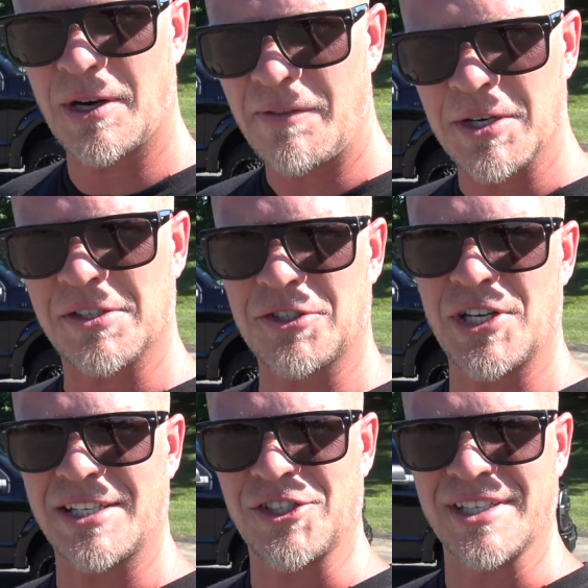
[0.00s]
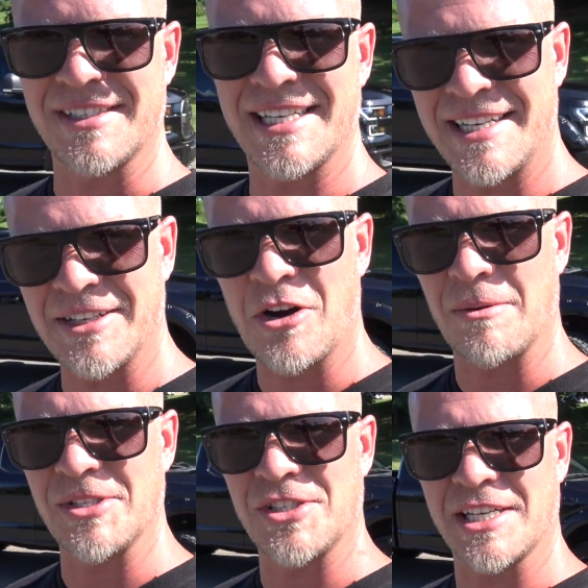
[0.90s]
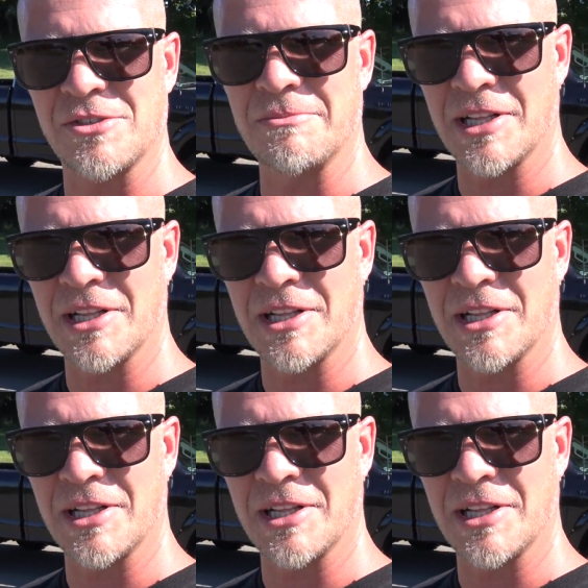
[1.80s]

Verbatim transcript: So leave your suggestions in the comment section